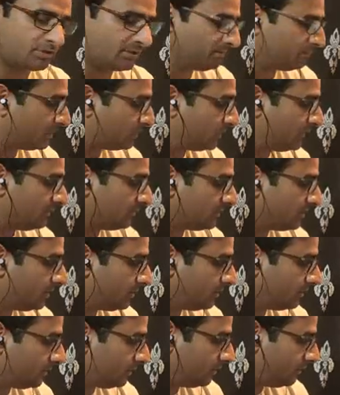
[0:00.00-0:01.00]
between
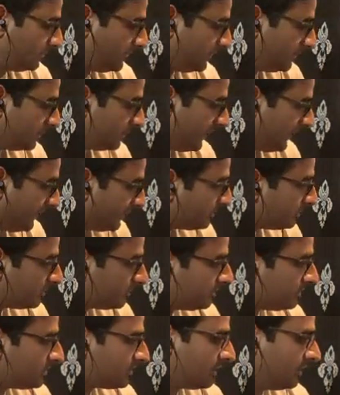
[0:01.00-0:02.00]
the
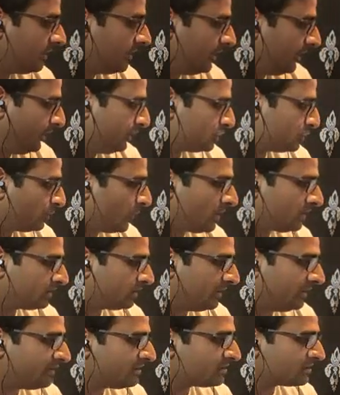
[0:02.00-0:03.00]
characters is what
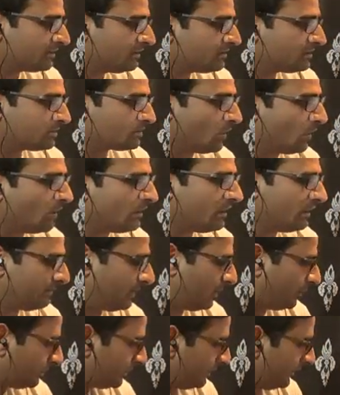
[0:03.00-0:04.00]
it is all
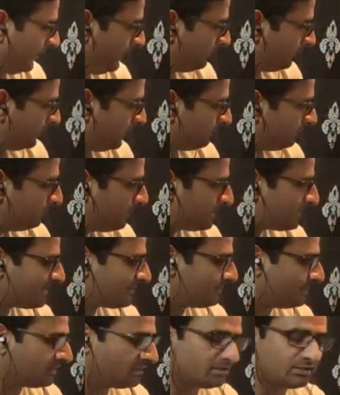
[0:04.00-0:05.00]
about. If
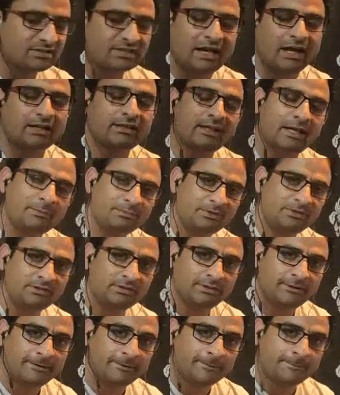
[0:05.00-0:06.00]
Mrs. Bennet is unhappy
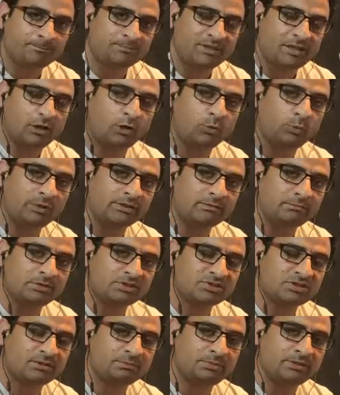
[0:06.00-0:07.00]
with
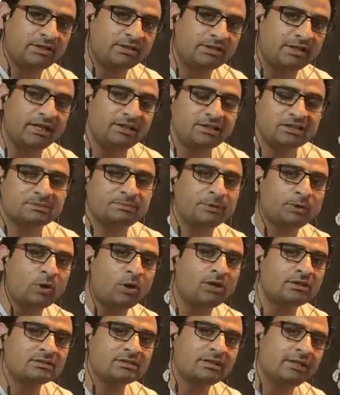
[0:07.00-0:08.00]
Mr. Bennet, it is
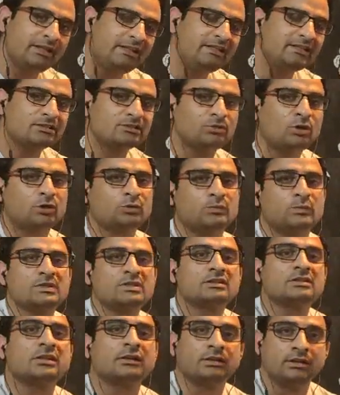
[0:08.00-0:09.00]
because he is not
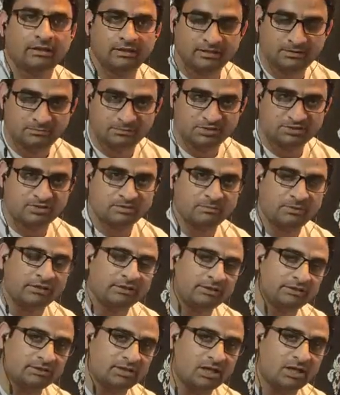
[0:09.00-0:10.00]
visiting Mr.
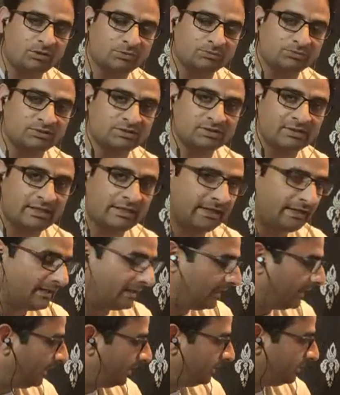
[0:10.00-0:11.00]
Bingley's house.
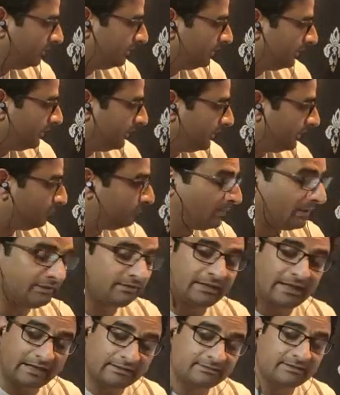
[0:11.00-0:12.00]
And when
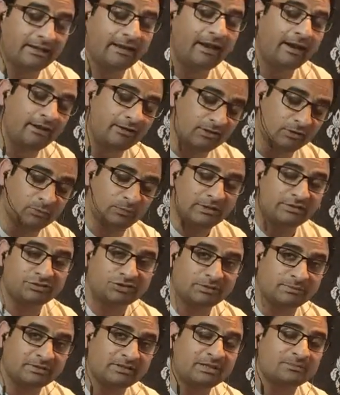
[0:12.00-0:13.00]
at the end, when
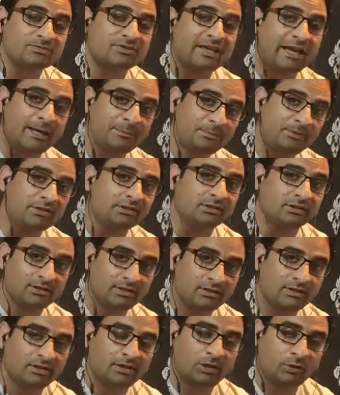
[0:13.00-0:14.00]
she becomes happy
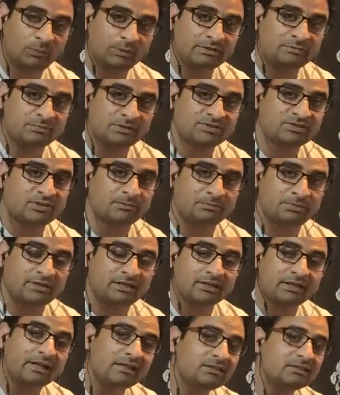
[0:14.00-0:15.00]
with Mr.
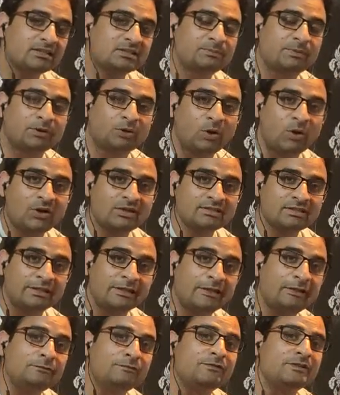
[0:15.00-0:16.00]
Bennet, it is because
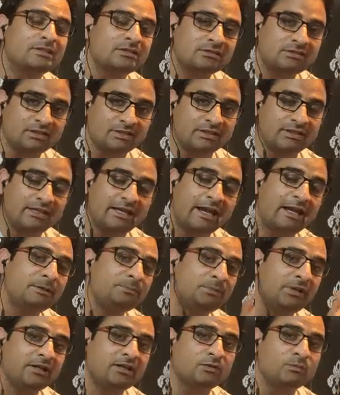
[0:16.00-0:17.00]
he had
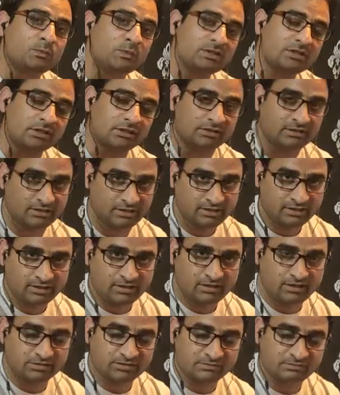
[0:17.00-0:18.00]
paid a visit
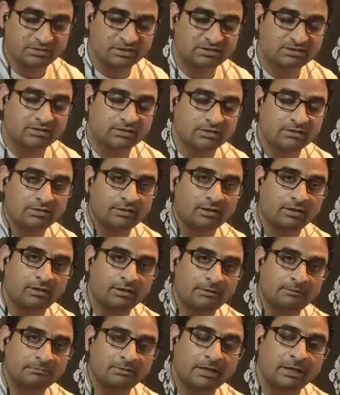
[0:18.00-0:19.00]
to Mr.
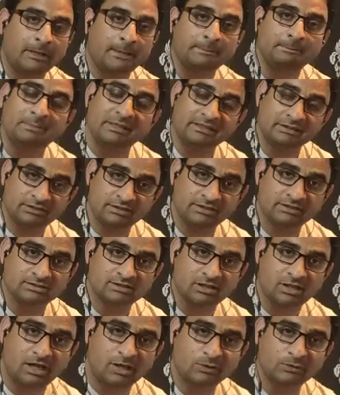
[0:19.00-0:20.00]
Bingley's
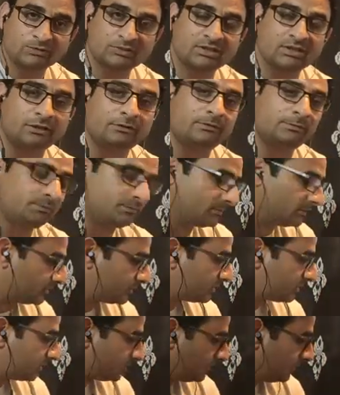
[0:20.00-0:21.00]
house,
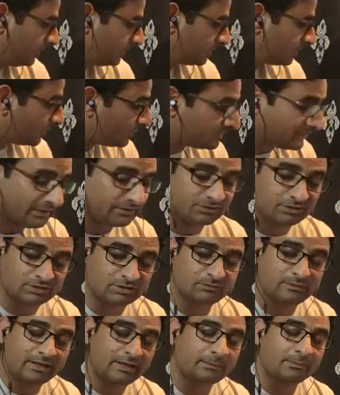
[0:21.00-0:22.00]
so that to
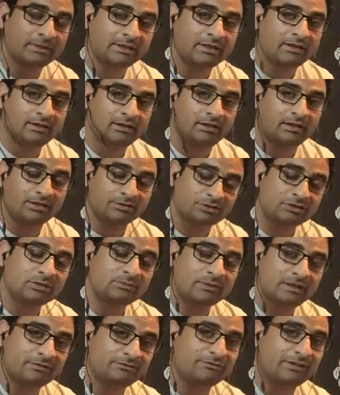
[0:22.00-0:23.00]
develop
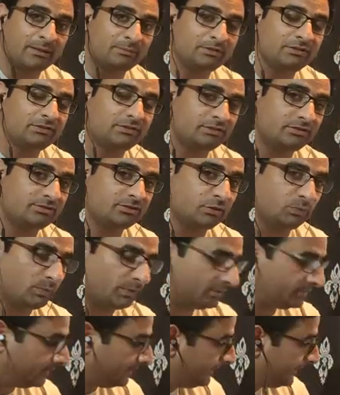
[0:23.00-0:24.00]
familiarity
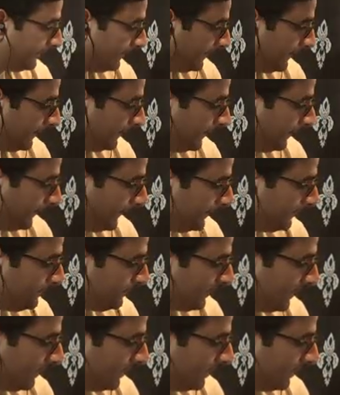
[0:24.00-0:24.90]
with him,